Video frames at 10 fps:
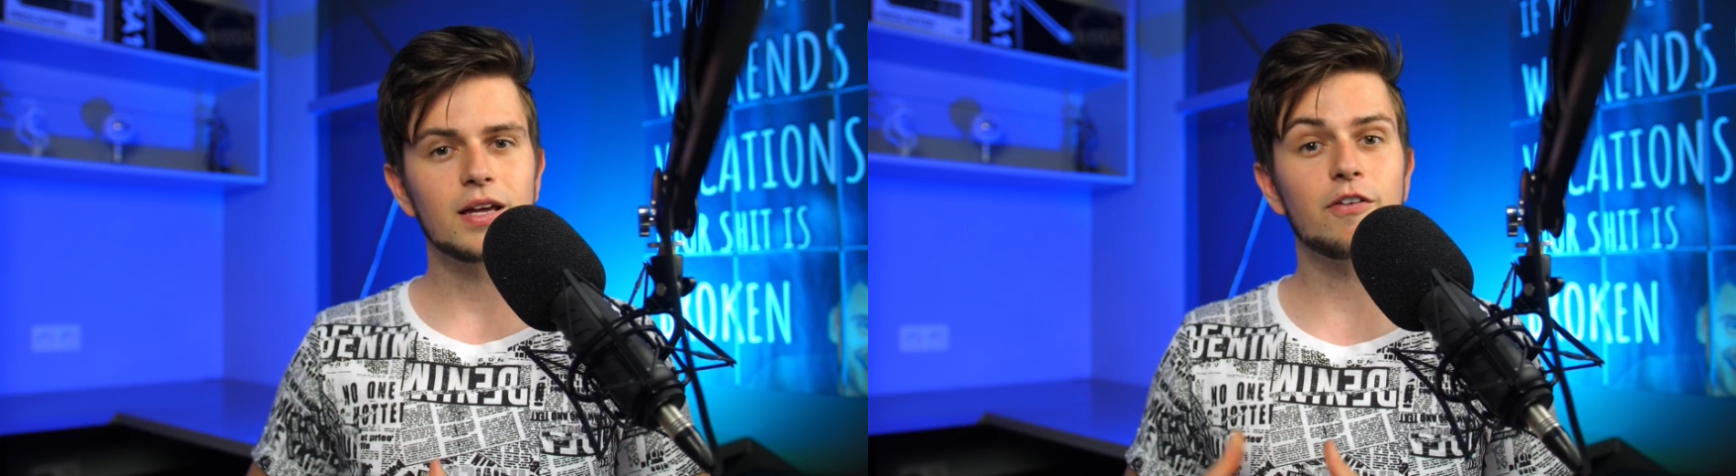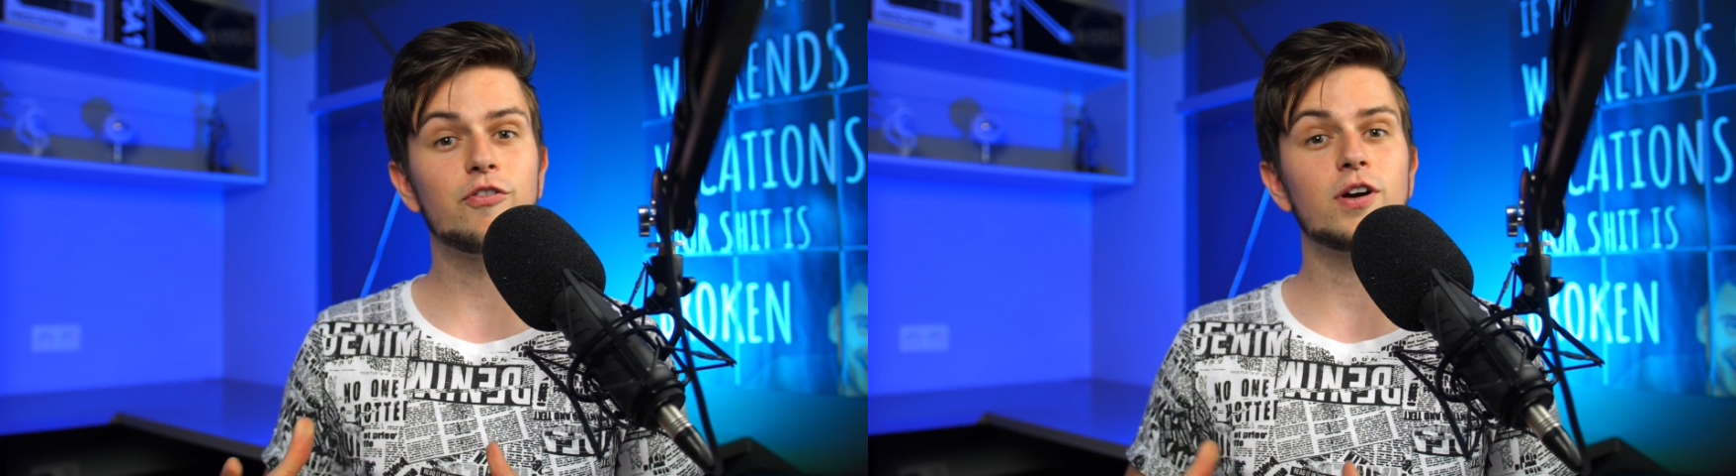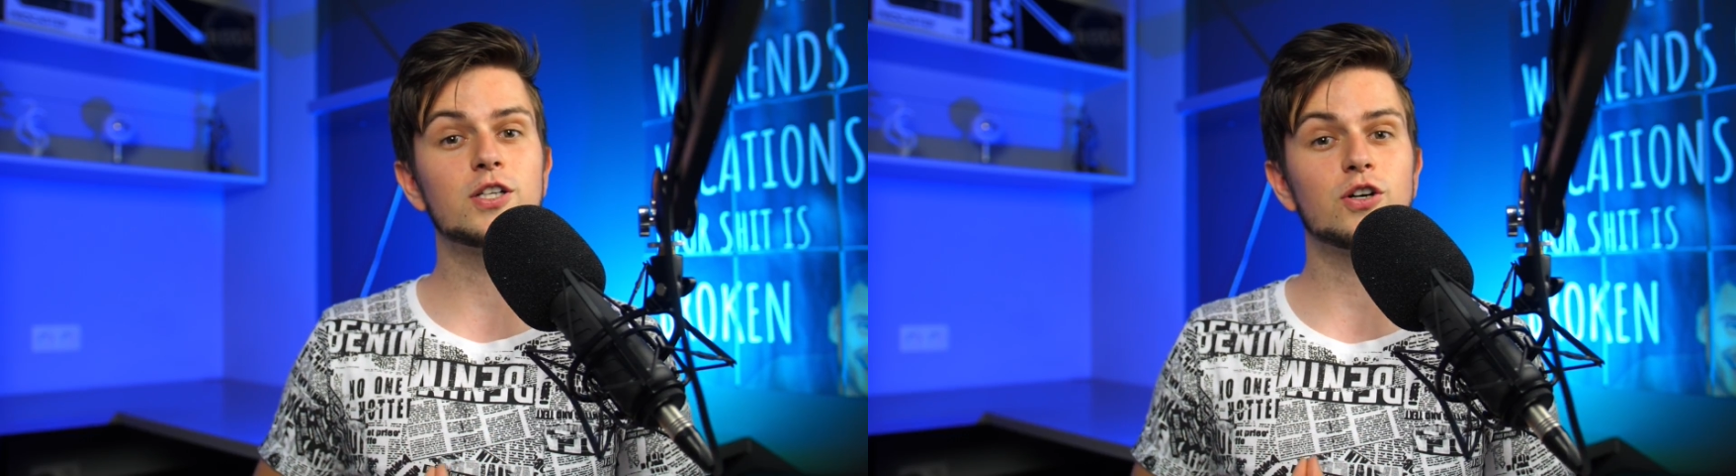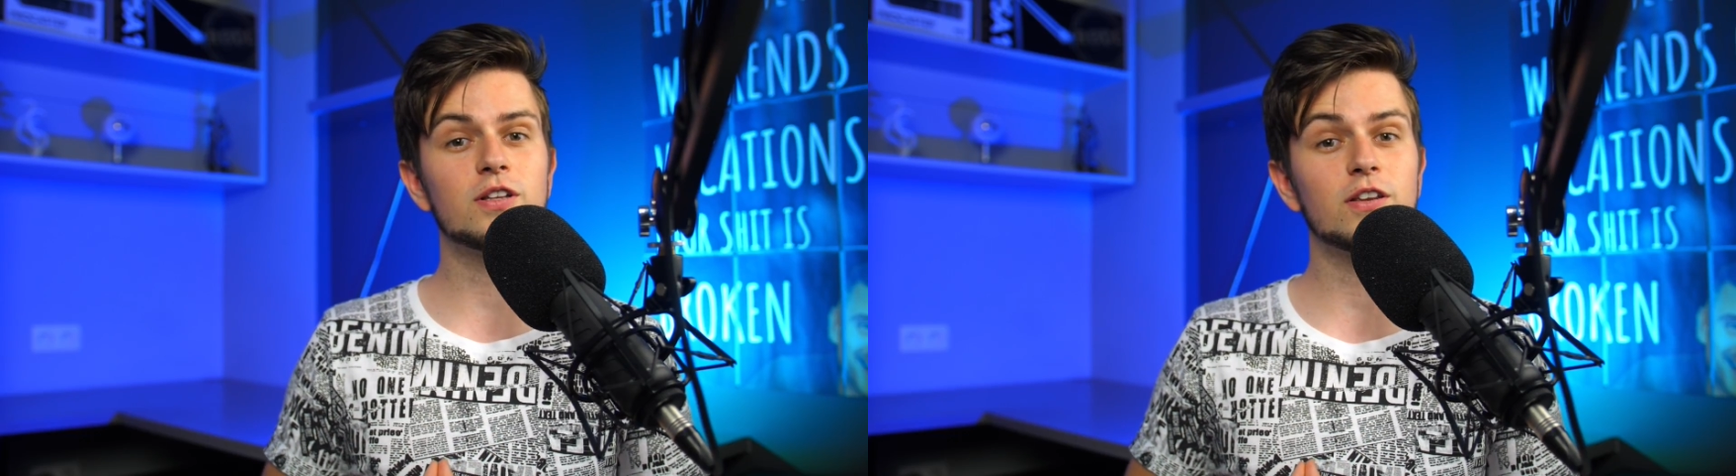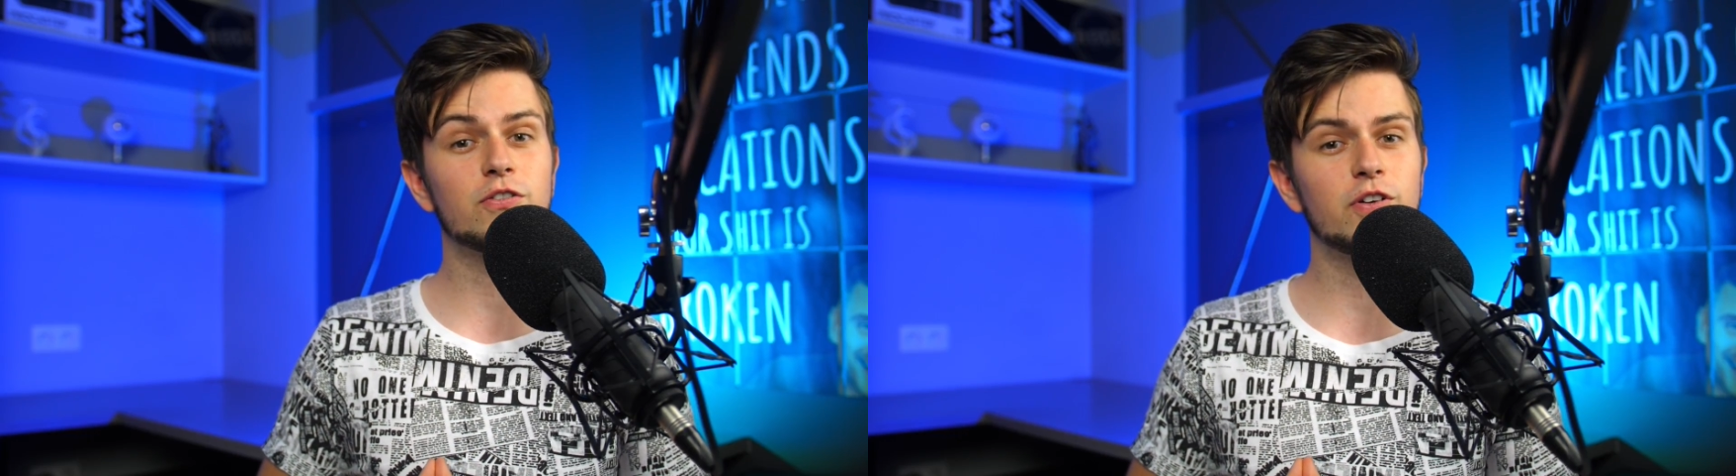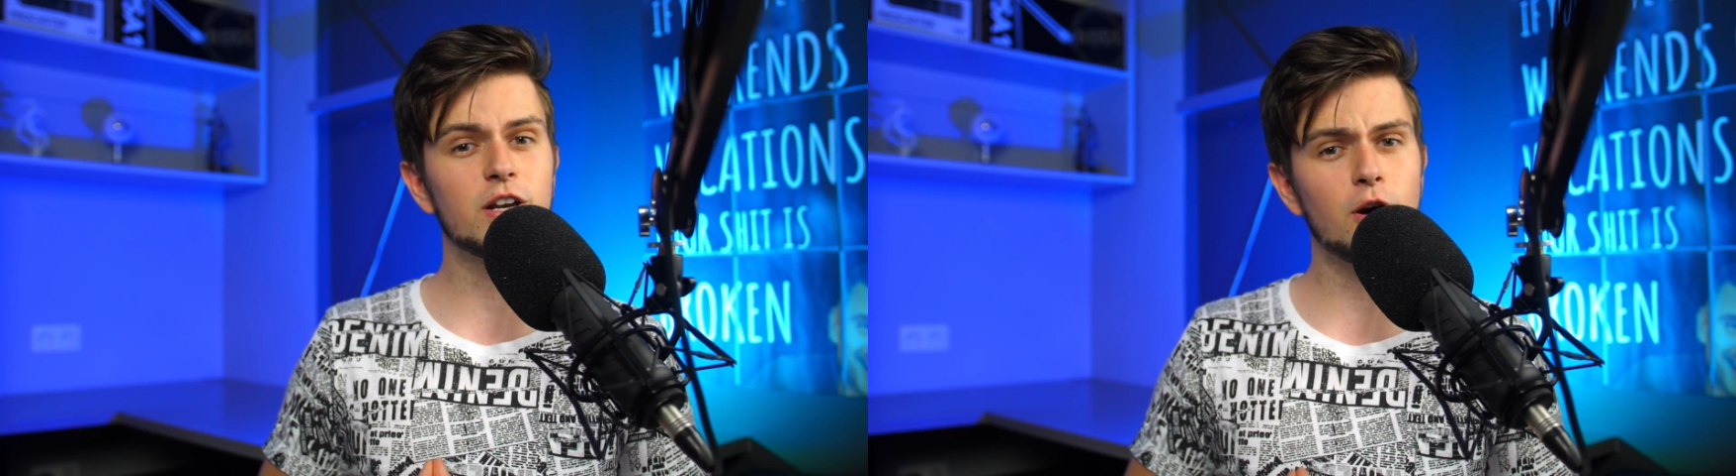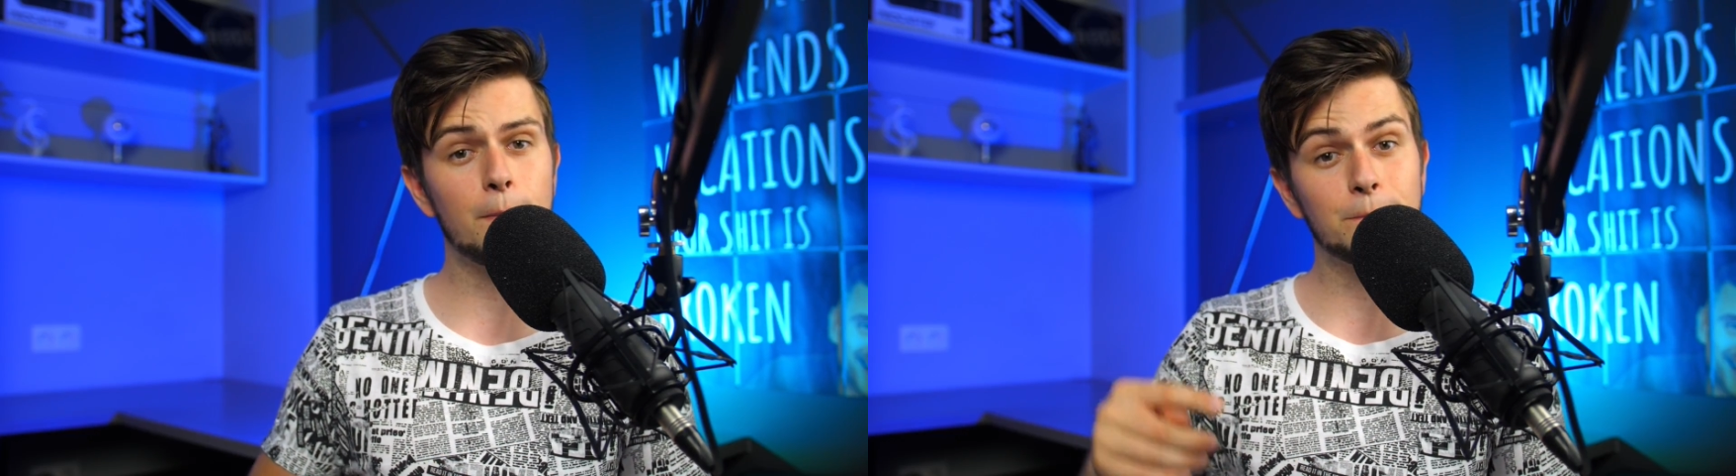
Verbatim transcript: If you enjoyed this video,